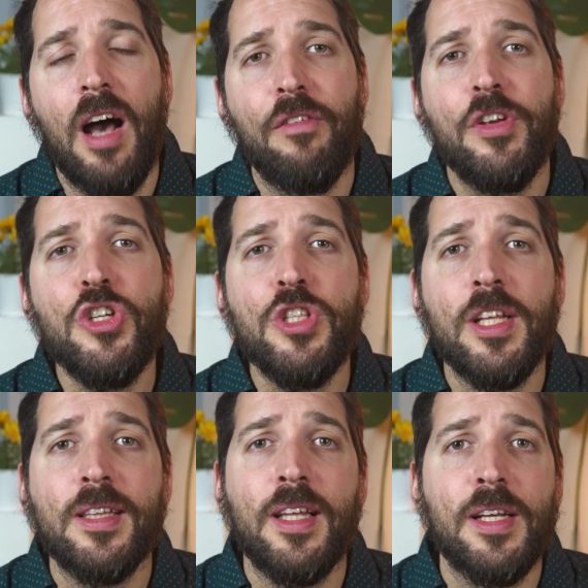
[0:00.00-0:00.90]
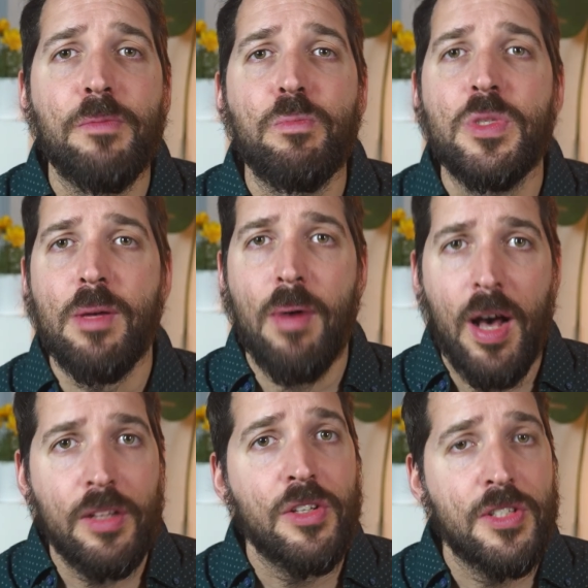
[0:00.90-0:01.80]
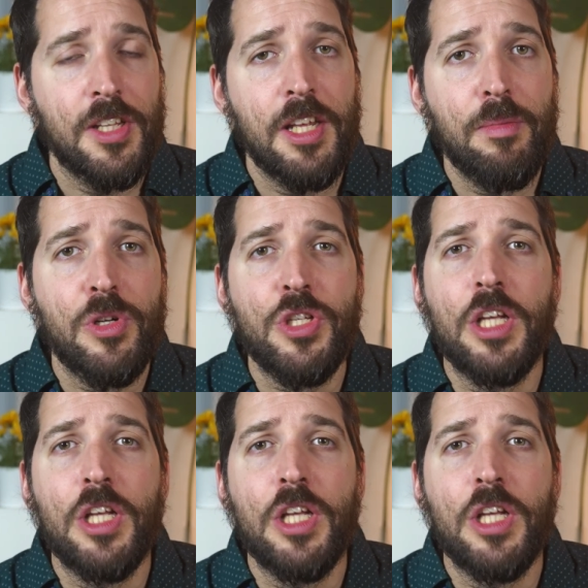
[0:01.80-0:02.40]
I wish that, like some other streamers,